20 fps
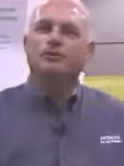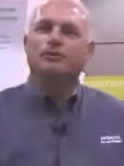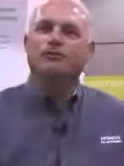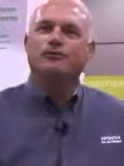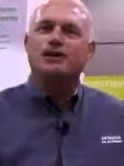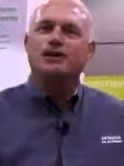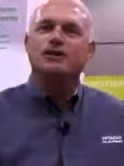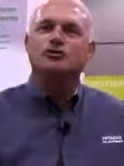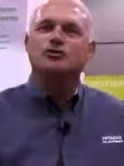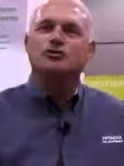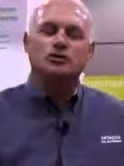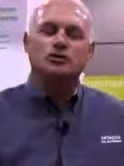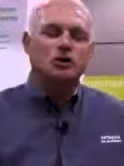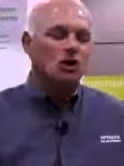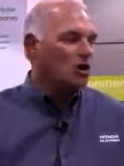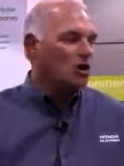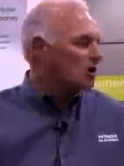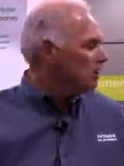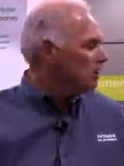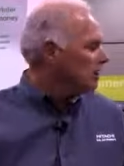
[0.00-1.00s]
of the features
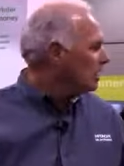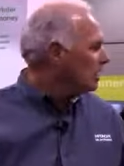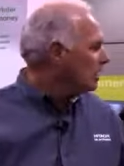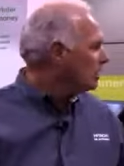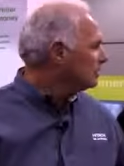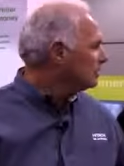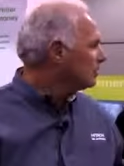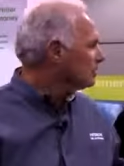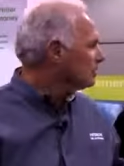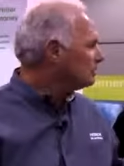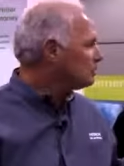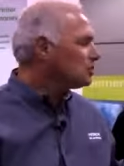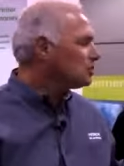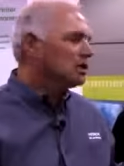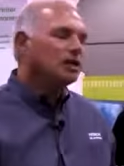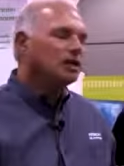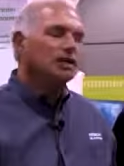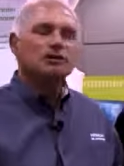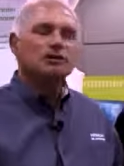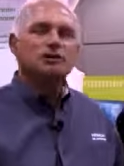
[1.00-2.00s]
are that the
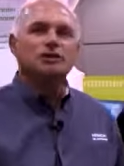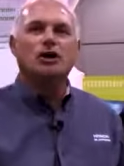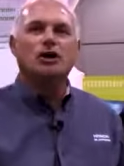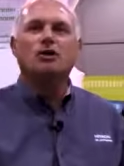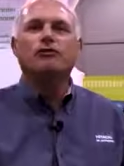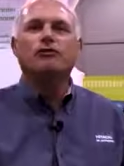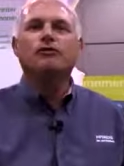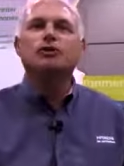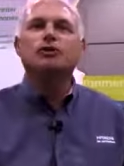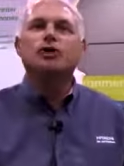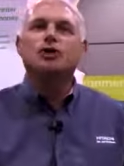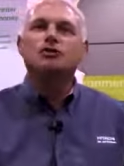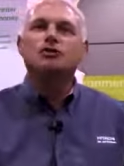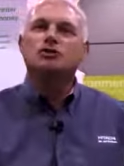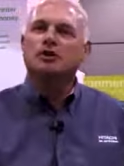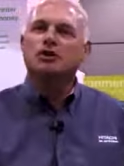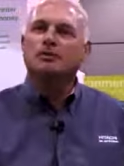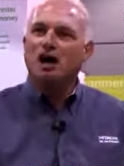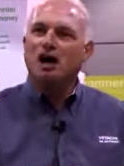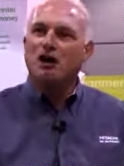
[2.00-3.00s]
machine itself
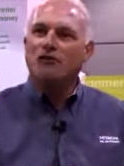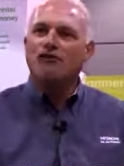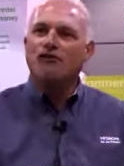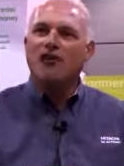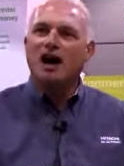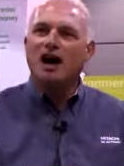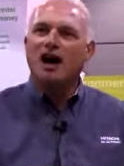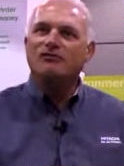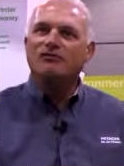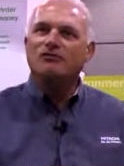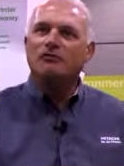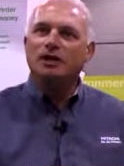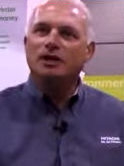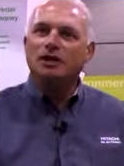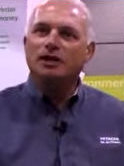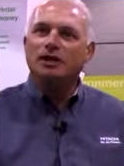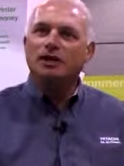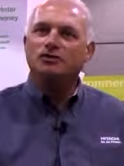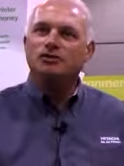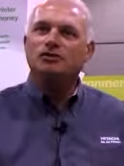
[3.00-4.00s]
uses about 5
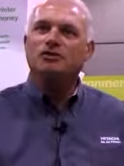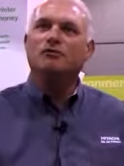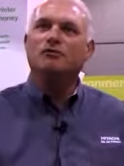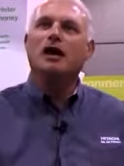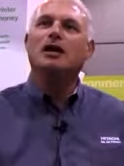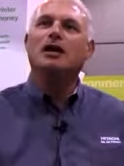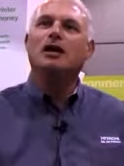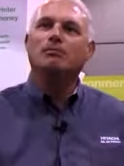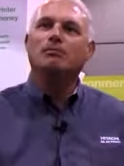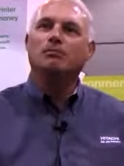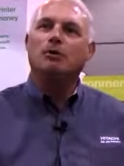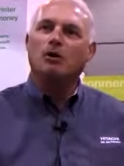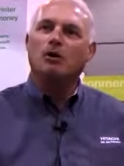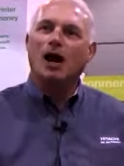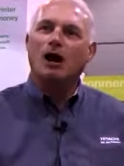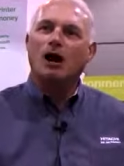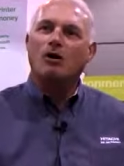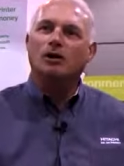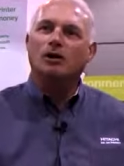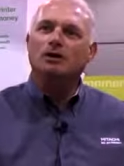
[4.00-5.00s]
milliliters of makeup per
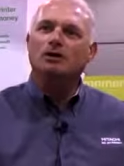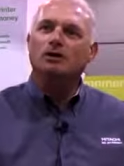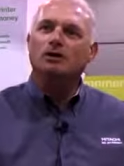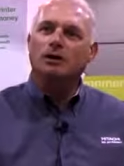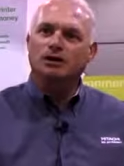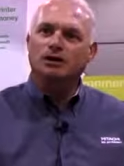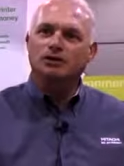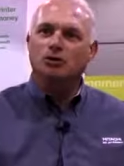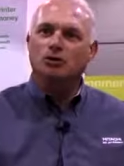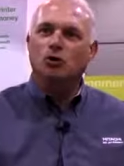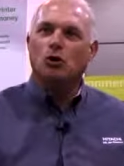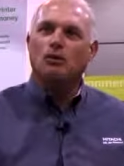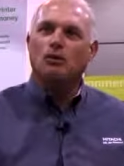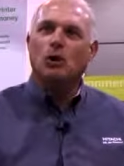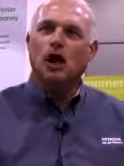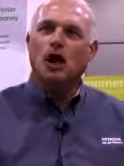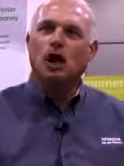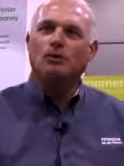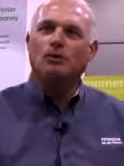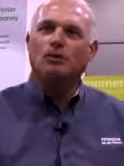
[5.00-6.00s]
hour in its
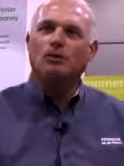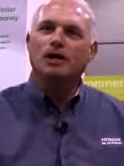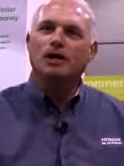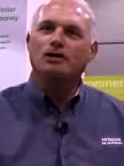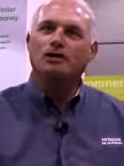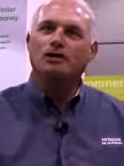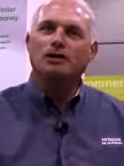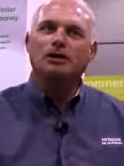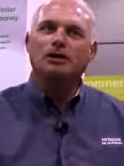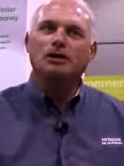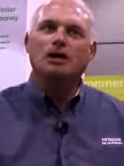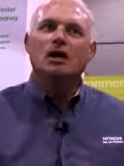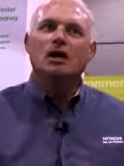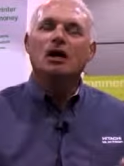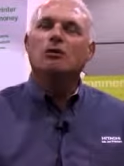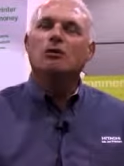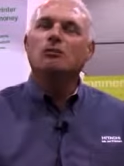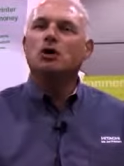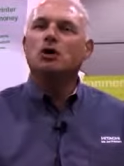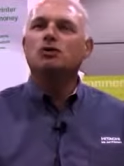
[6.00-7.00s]
normal operation.
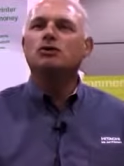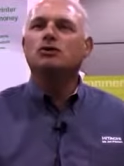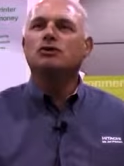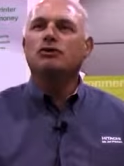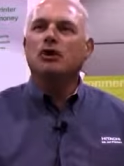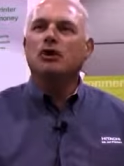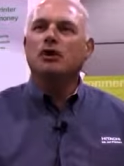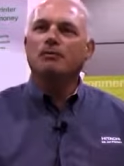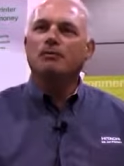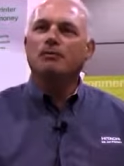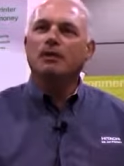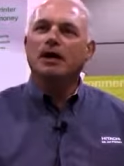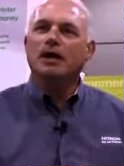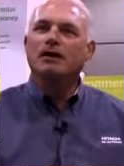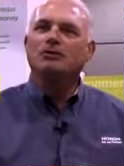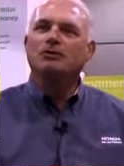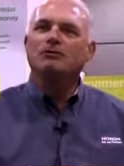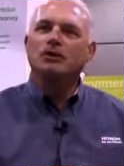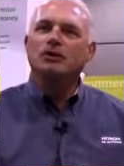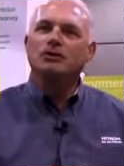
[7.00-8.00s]
Most of our
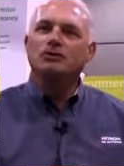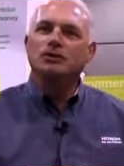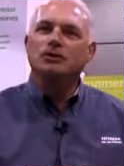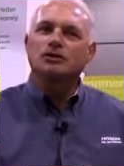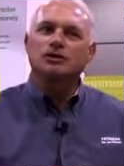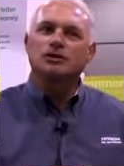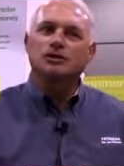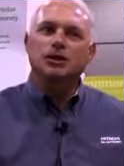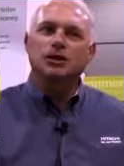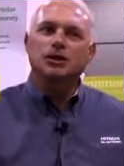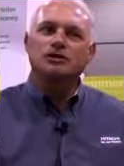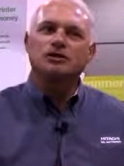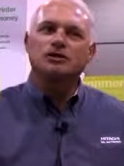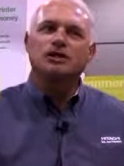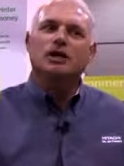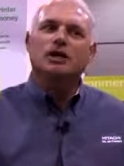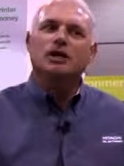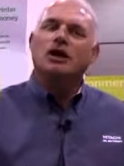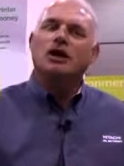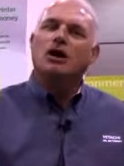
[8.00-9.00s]
competitive use
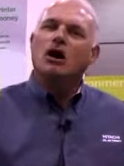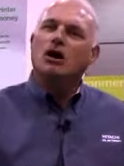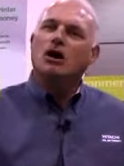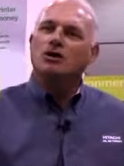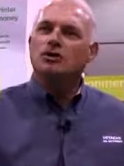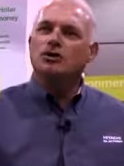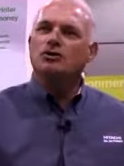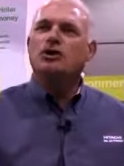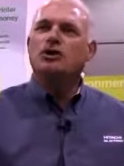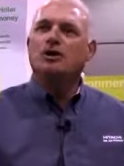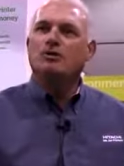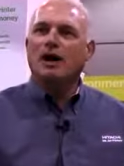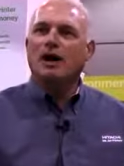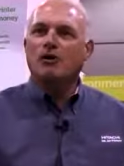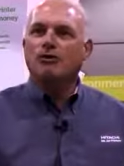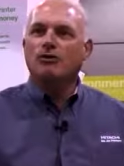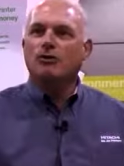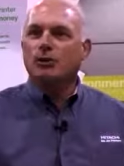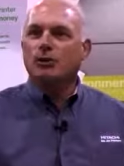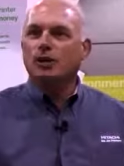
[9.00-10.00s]
units are using
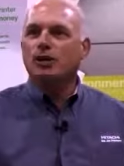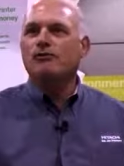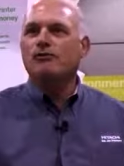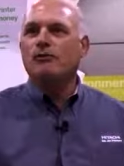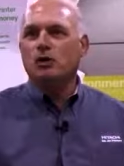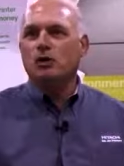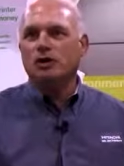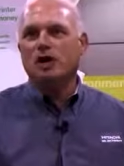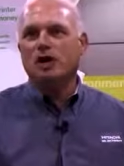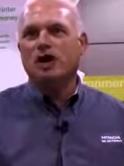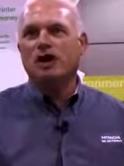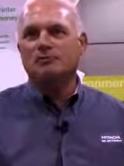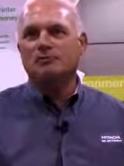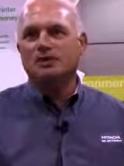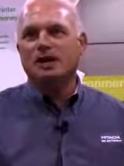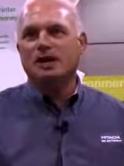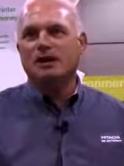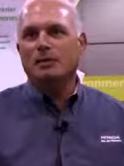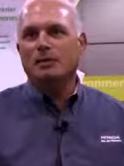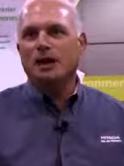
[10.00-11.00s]
about three to four
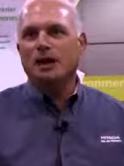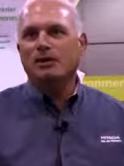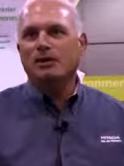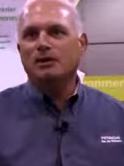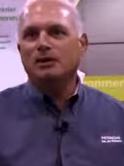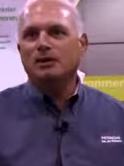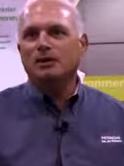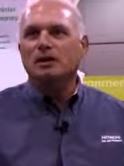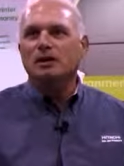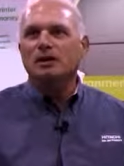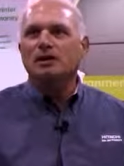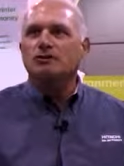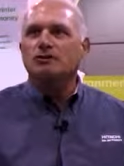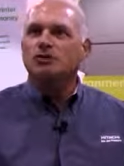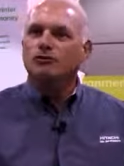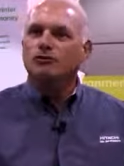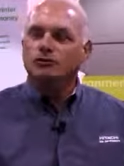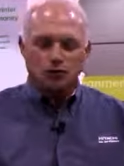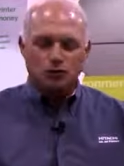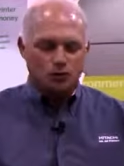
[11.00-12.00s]
times that amount.
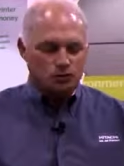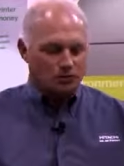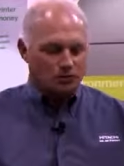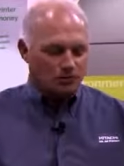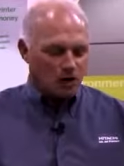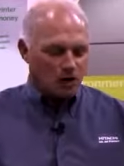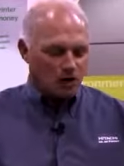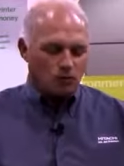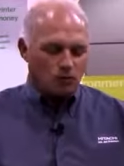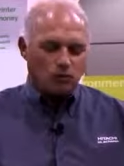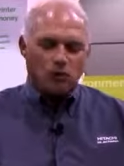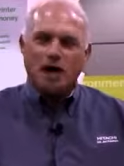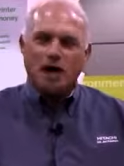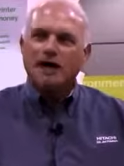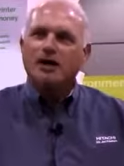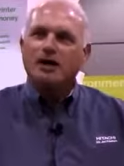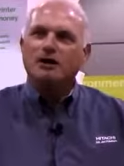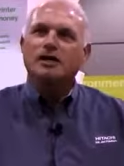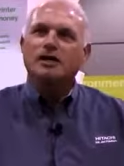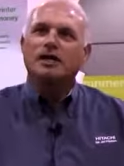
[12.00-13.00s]
So first of all,
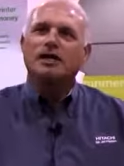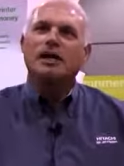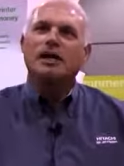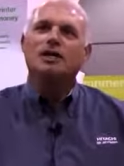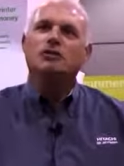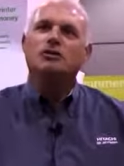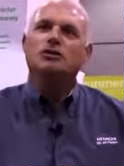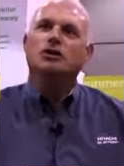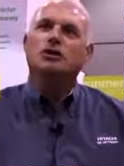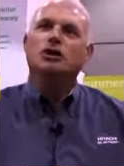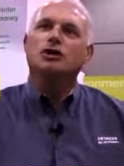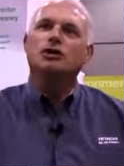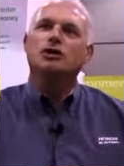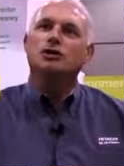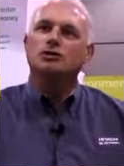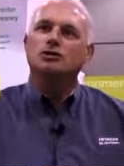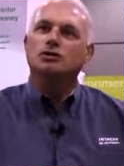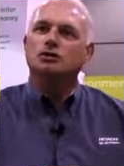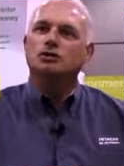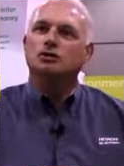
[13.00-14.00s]
right out of the gate, you're going
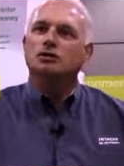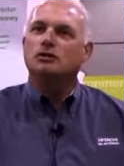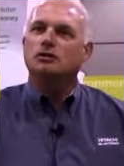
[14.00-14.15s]
to use